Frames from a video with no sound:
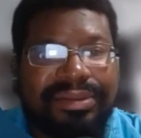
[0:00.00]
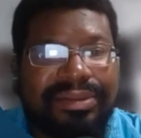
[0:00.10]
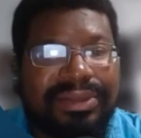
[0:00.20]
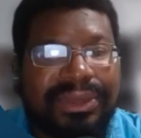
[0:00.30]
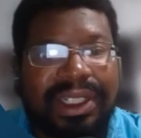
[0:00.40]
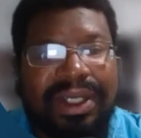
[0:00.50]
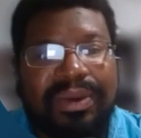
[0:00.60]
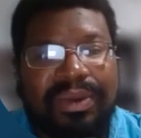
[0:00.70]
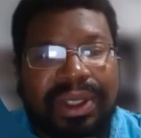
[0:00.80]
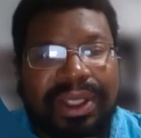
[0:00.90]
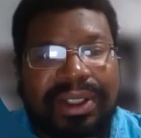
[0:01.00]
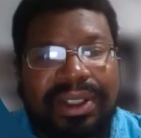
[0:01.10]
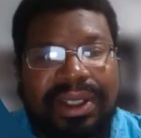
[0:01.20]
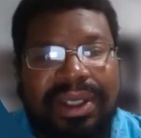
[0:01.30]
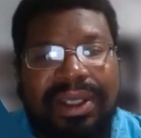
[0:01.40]
when
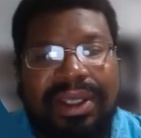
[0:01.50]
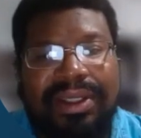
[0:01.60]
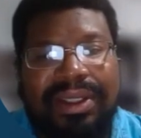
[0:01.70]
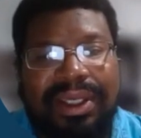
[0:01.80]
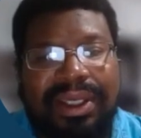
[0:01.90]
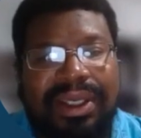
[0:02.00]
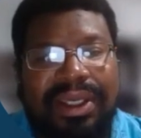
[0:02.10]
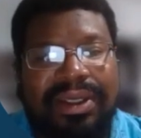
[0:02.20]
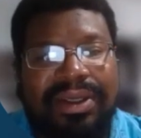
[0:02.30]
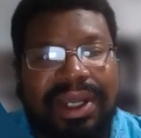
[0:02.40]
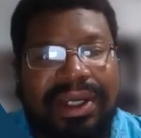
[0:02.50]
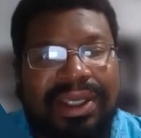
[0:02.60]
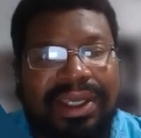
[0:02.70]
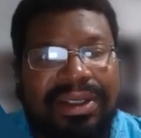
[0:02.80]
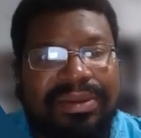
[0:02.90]
the United
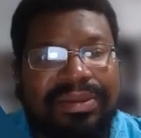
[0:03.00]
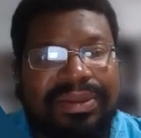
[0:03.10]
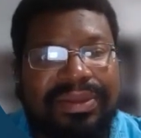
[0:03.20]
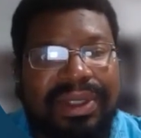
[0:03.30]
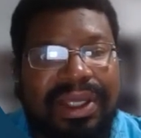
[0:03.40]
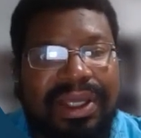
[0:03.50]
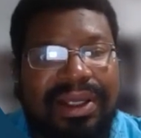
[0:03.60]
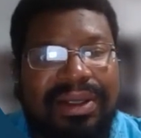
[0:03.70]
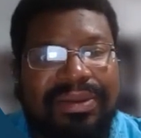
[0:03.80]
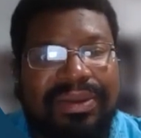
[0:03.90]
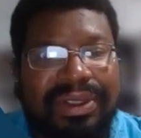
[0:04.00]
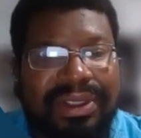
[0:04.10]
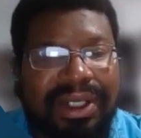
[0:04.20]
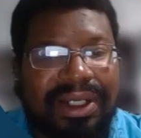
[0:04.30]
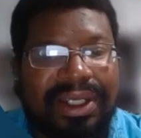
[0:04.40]
Kingdom was
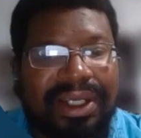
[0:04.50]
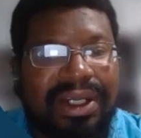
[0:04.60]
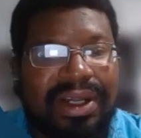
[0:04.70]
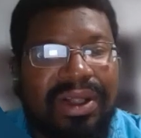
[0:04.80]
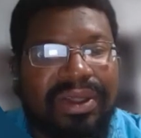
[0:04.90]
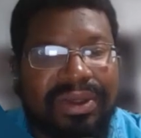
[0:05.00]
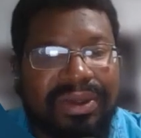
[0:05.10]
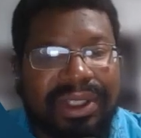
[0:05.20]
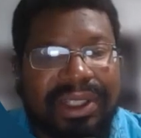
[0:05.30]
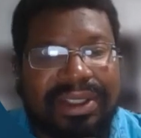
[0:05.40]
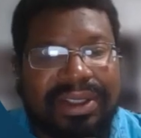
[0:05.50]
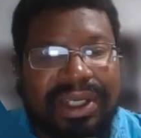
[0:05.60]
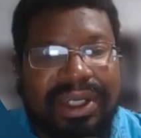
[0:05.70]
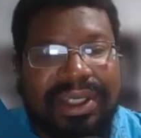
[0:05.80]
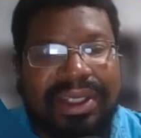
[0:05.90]
there, and they're going to all agree that the
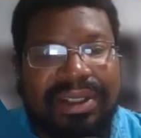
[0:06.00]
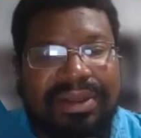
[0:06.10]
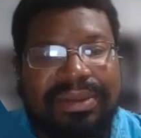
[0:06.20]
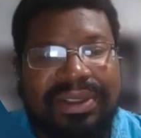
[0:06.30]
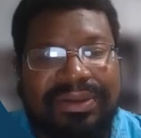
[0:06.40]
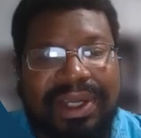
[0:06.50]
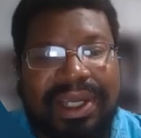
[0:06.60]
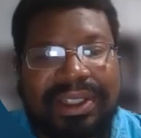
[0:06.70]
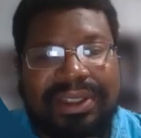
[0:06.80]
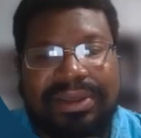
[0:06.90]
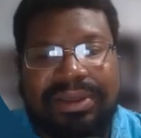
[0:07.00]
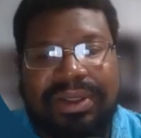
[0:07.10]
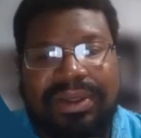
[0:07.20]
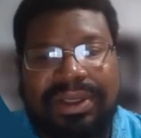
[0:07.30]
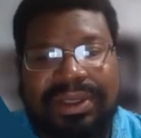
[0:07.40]
United Kingdom divided
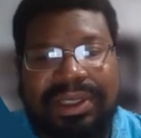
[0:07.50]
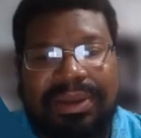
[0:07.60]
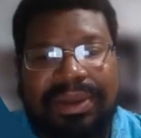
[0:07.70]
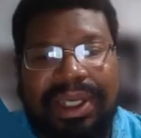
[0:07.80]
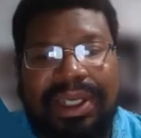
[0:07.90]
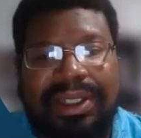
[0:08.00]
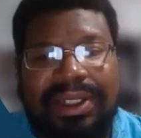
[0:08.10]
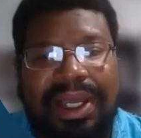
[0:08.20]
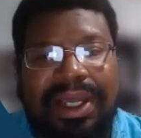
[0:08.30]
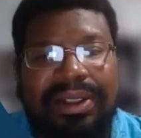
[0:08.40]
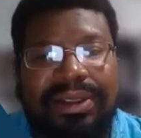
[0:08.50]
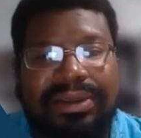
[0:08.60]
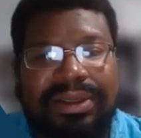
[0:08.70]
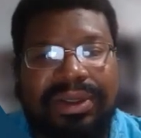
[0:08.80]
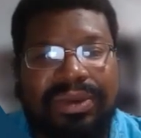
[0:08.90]
on the same day in
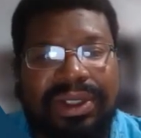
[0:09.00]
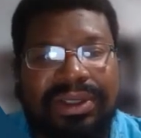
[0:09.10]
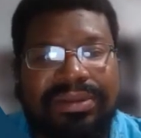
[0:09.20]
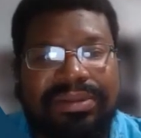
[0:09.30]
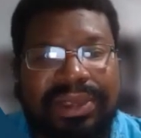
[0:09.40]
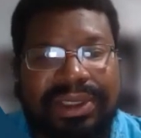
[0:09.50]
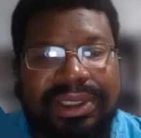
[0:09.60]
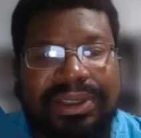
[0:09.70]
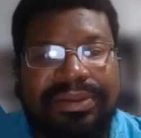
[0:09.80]
931 BC.